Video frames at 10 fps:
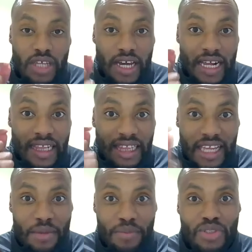the
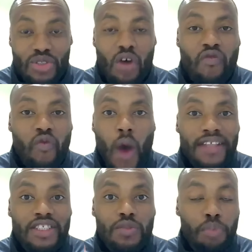glimpse of
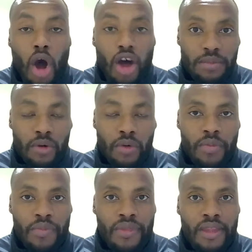what's possible
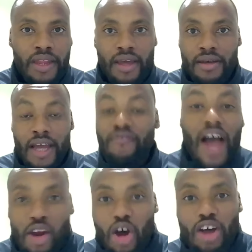have
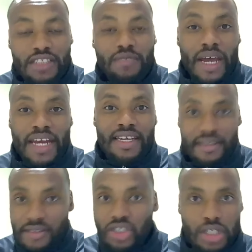I lost
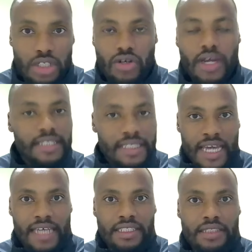money in certain trades?
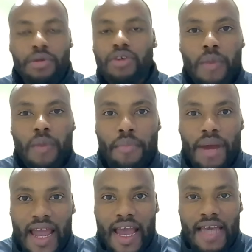Yes. But remember,
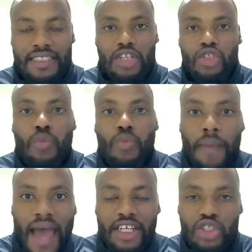like I said, you
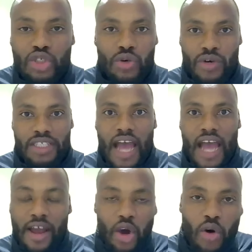manage your risk.
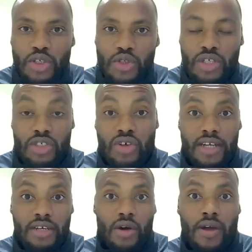I go into the
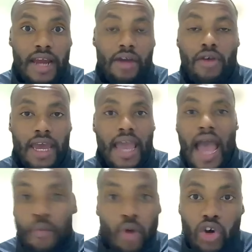trade knowing, like, okay,
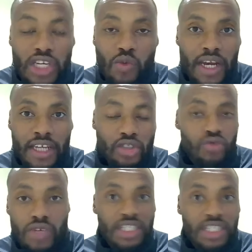I'm only willing to
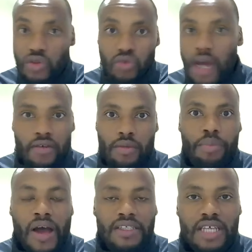risk 300
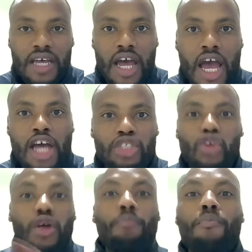bucks.
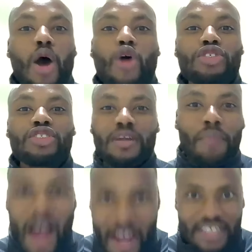So the most the
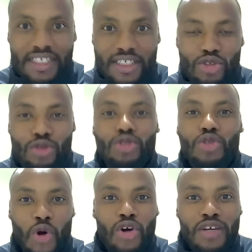market can do
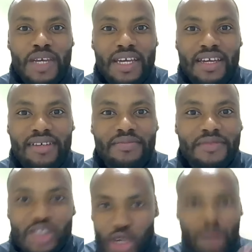to hurt me
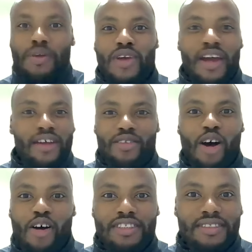is going to be
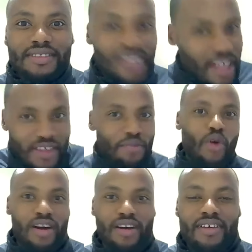$300, nothing
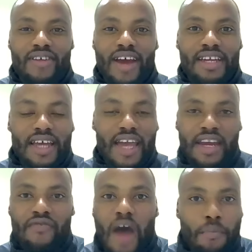more, right?
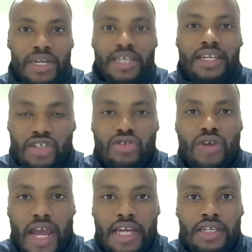And if I'm putting in a
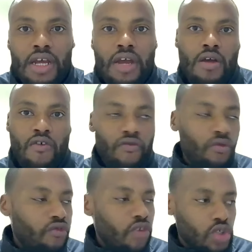trade
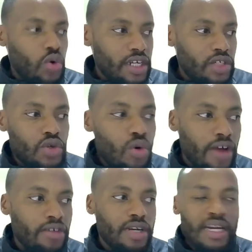for
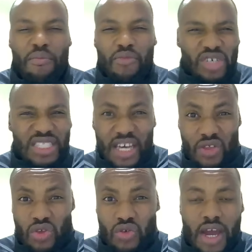2200 and I'm
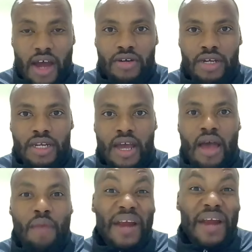risking 300,
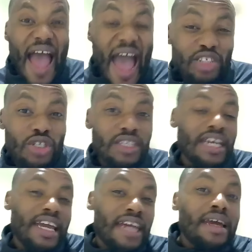but I actually
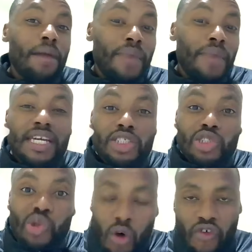then end up
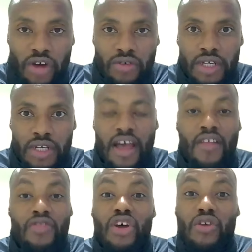making 1200,
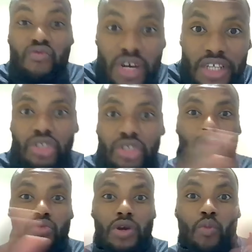the risk
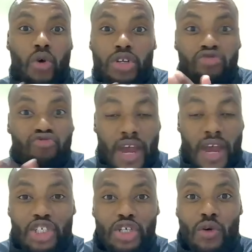to reward
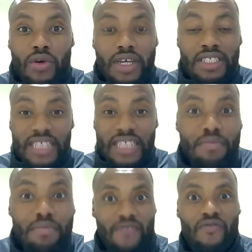ratio is
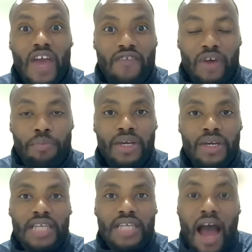in my favor
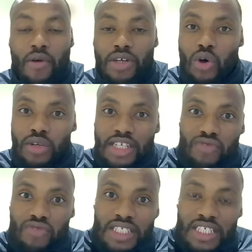because right. I was only
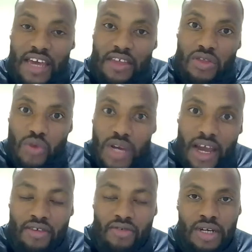risking
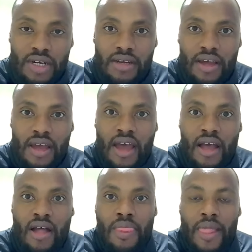300
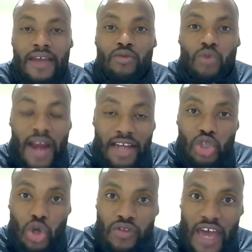and when I
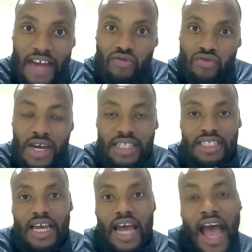took that
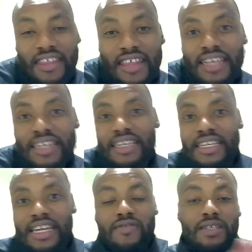risk, I then
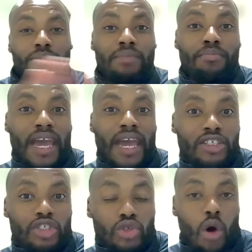inevitably
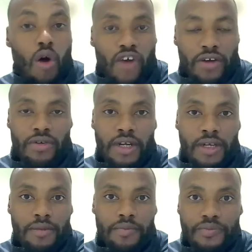made
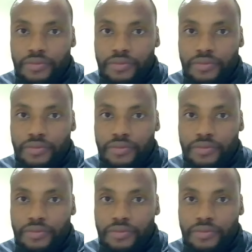1200